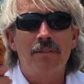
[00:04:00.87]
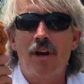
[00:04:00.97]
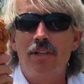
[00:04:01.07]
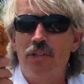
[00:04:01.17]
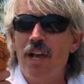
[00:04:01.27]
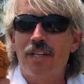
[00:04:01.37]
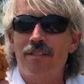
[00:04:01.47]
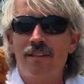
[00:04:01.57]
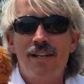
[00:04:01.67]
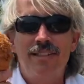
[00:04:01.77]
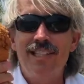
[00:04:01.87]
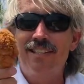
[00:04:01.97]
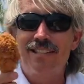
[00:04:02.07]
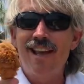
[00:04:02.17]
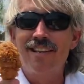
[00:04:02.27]
are just
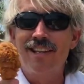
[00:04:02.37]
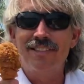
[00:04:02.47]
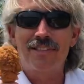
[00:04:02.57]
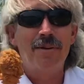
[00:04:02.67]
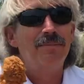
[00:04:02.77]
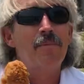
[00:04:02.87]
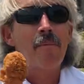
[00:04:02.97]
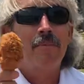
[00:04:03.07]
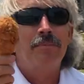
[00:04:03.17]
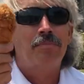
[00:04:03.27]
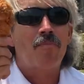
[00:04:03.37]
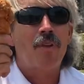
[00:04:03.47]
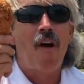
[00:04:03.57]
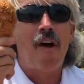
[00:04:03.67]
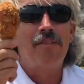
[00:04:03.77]
descendants
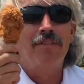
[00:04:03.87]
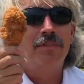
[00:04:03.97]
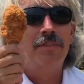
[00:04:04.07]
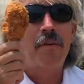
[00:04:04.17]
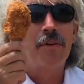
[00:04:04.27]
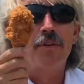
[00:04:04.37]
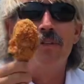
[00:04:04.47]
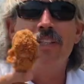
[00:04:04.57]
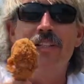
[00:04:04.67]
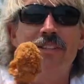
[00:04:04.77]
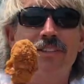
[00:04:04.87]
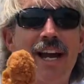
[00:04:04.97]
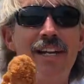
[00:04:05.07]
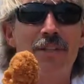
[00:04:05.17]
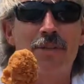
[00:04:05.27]
of earlier
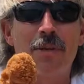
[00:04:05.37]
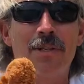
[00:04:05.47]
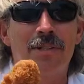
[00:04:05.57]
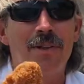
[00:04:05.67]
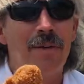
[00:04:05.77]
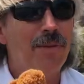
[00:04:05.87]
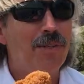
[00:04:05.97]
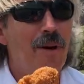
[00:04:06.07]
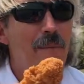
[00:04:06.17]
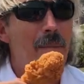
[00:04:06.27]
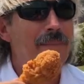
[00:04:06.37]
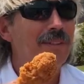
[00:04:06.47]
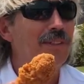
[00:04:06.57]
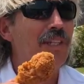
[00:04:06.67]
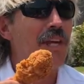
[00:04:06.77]
dinosaurs. So,
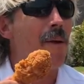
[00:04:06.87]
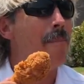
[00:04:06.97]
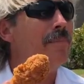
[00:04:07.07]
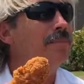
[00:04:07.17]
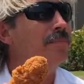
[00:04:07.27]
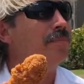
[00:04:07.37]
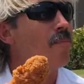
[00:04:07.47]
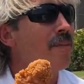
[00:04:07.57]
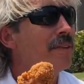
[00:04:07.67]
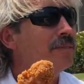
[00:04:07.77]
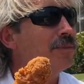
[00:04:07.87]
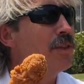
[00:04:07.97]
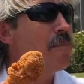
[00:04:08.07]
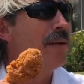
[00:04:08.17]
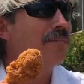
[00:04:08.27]
let's see. Hmm.
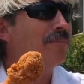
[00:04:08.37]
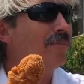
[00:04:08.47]
Do me.